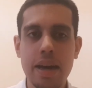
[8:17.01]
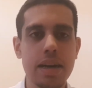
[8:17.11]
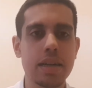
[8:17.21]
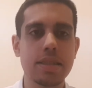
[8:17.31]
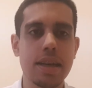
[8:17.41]

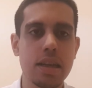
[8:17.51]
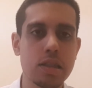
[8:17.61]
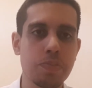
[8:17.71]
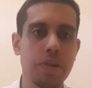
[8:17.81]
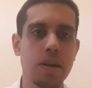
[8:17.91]
at
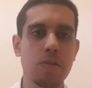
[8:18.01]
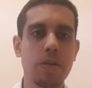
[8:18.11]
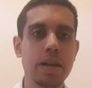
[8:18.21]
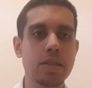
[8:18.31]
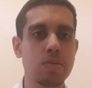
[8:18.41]
Selhurst Park
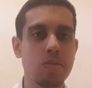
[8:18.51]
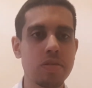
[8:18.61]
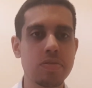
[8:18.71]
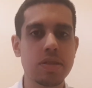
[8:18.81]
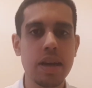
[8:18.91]
whilst
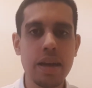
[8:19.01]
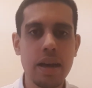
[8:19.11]
Wolves